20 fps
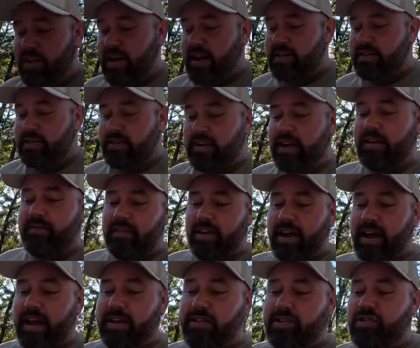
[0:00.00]
you guys have never
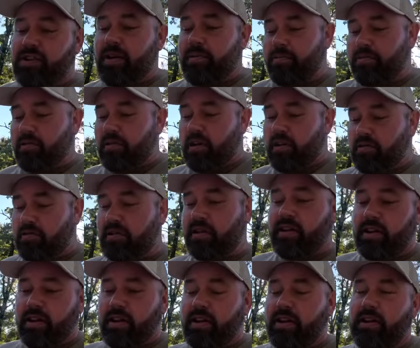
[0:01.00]
had strep throat,
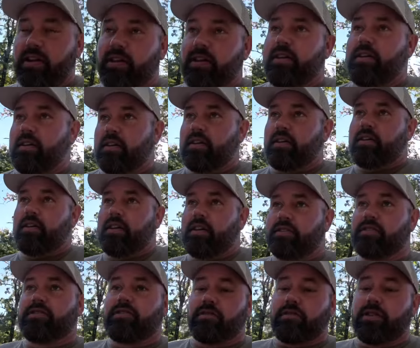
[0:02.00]

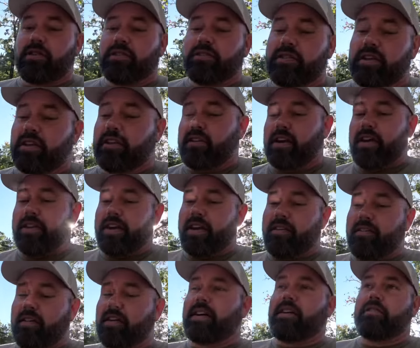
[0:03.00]
it's the real deal. I think I'd
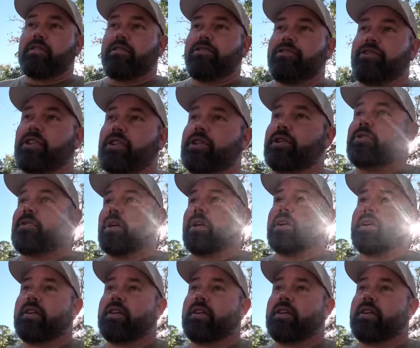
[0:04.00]
rather have the flu.